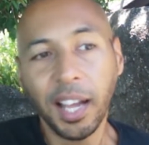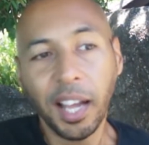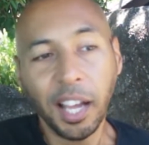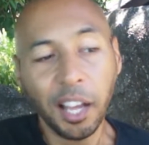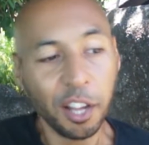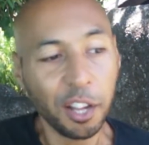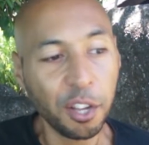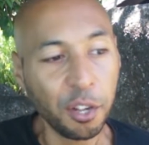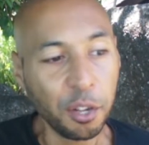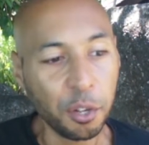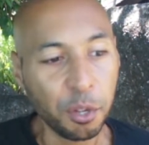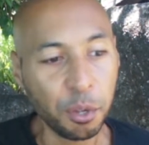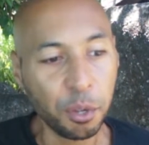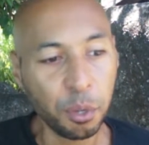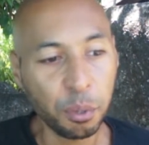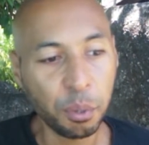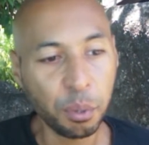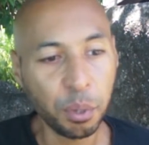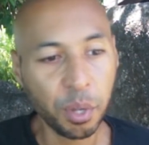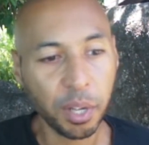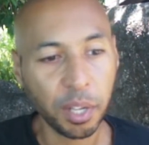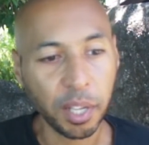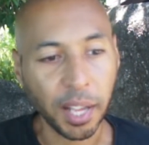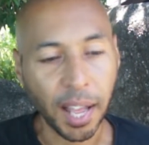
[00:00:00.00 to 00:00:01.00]

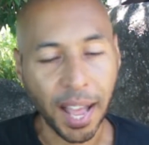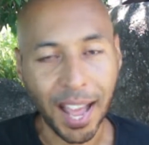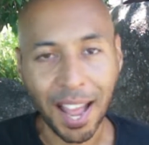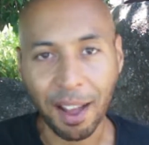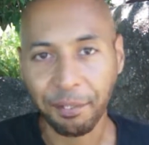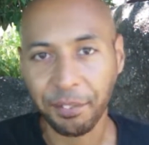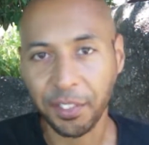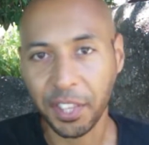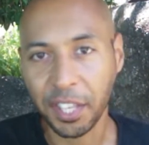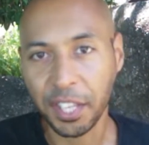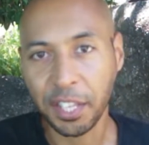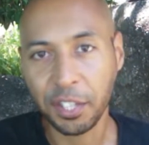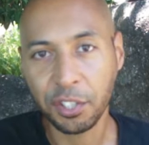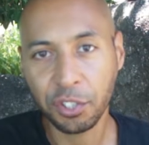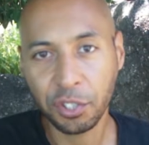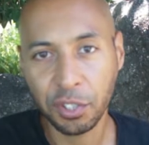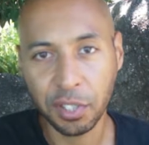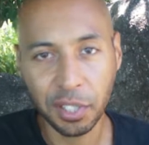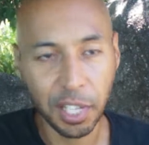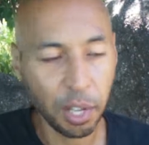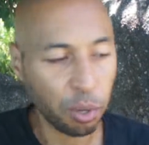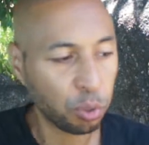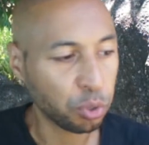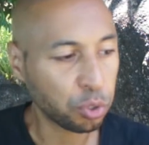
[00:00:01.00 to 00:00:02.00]
who have these
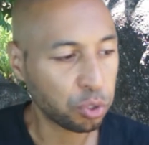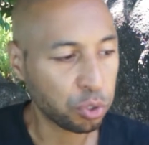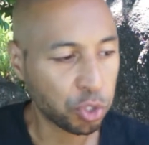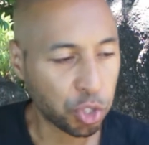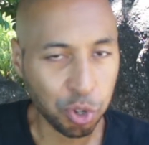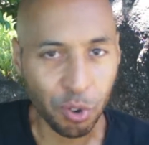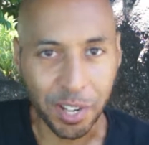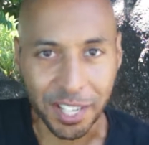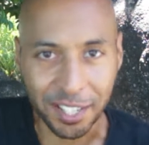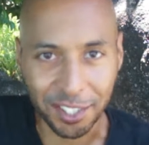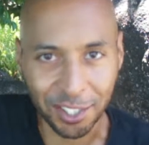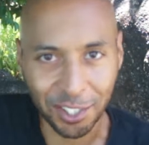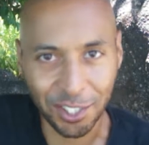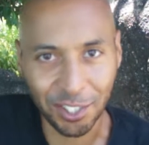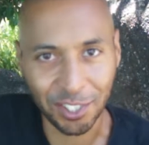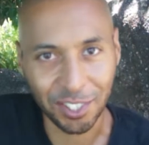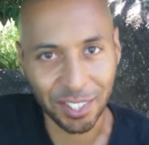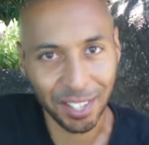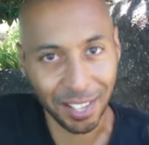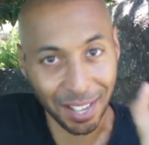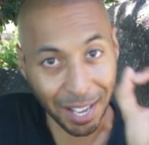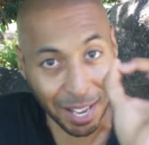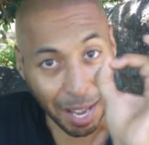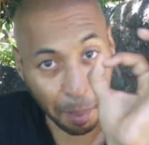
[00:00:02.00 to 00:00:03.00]
little treats
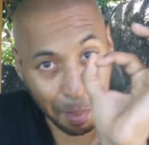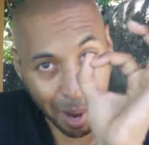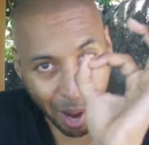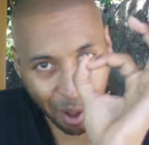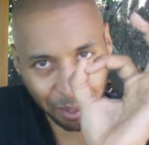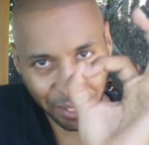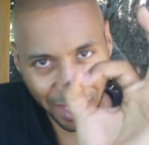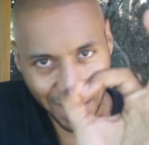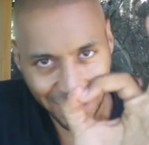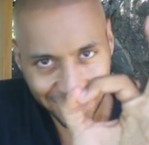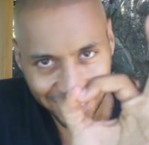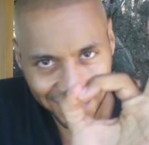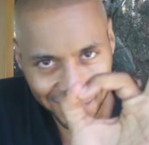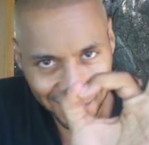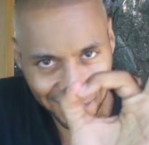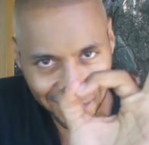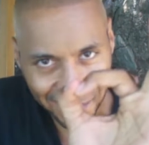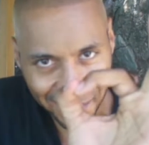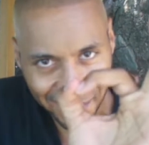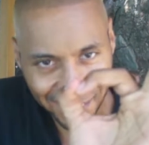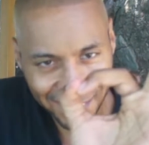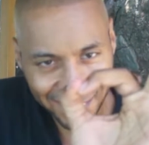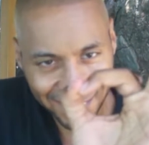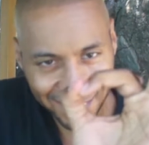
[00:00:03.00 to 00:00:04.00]
about that
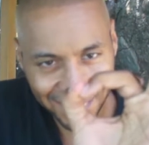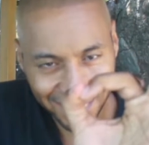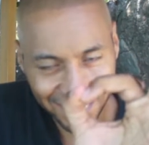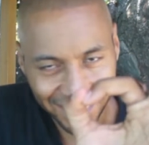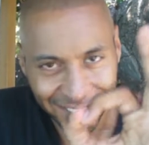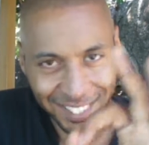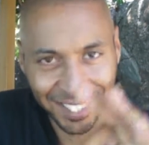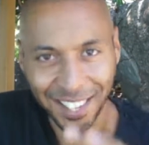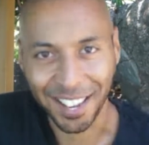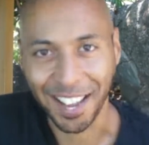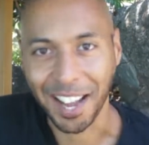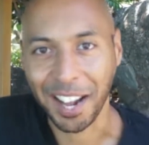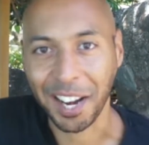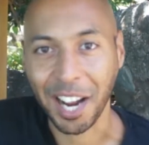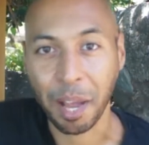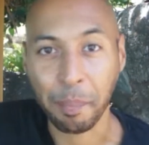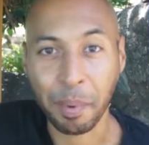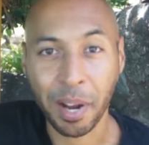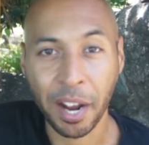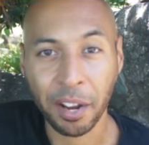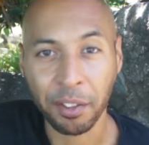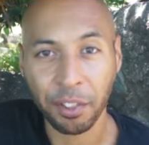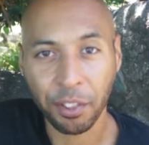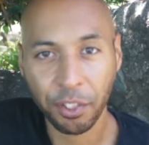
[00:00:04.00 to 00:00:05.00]
size, and I
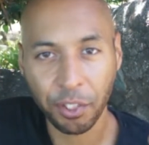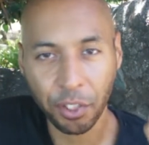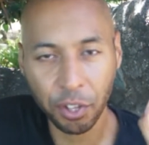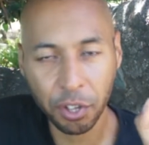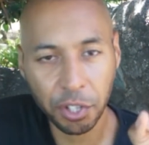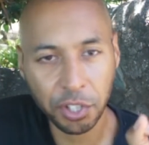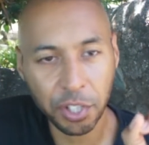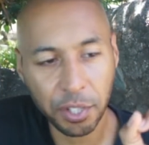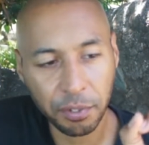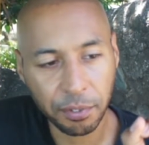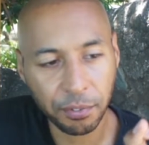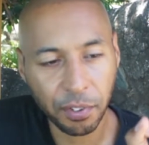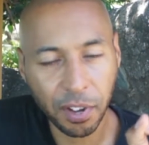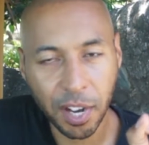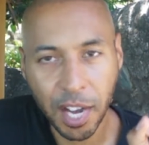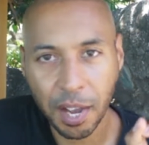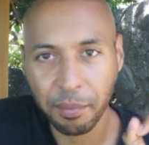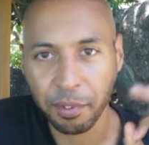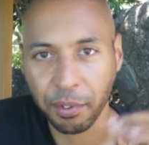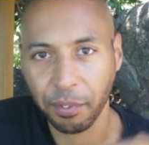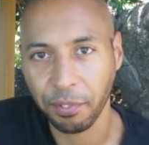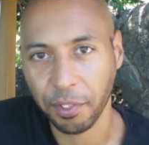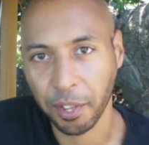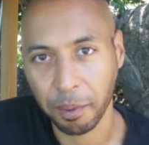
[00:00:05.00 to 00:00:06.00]
buy
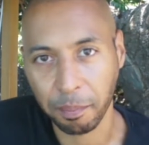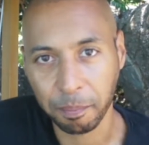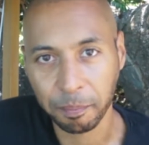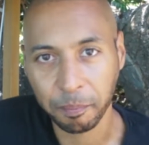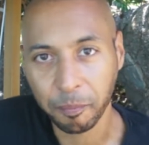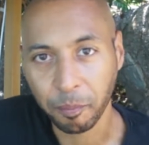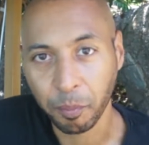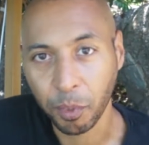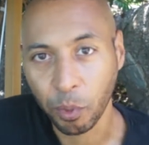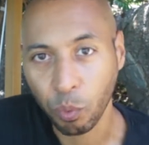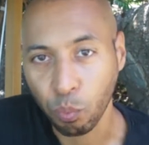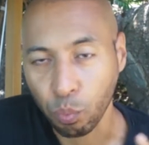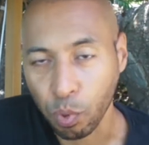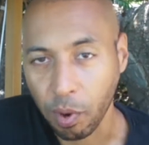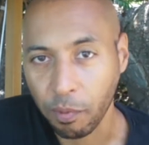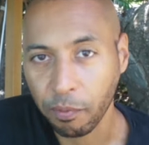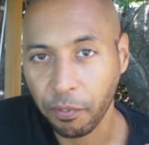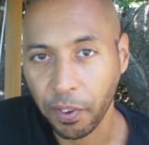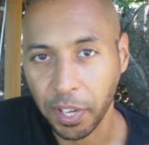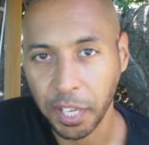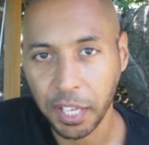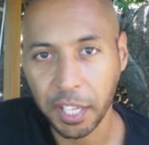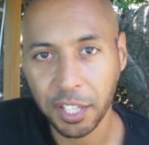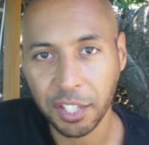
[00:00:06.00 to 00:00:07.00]
35 of them, one
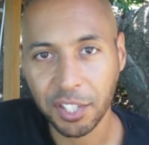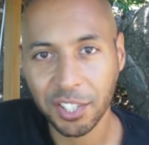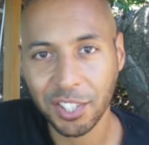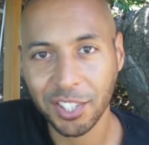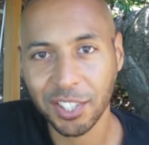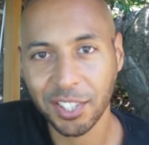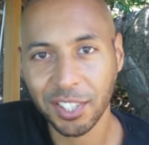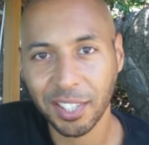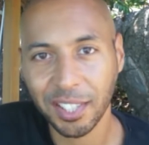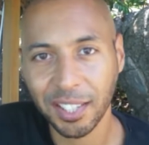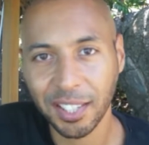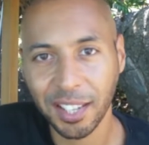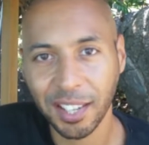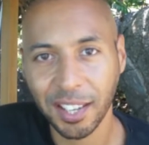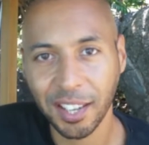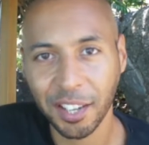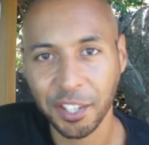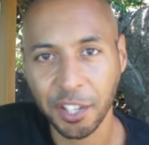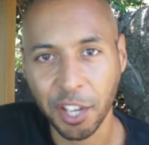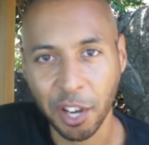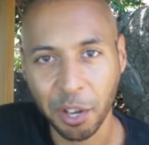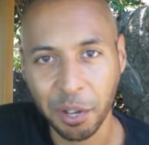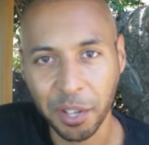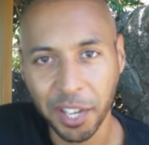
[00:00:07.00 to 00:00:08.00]
for each
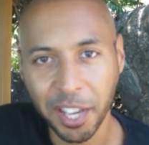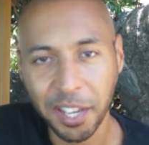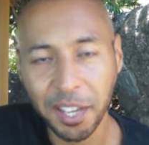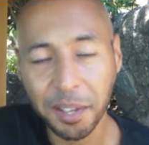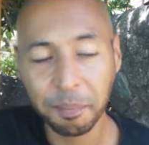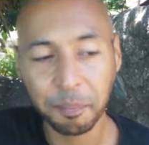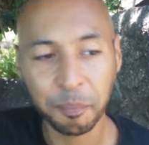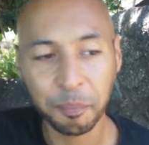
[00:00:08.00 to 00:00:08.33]
yogi,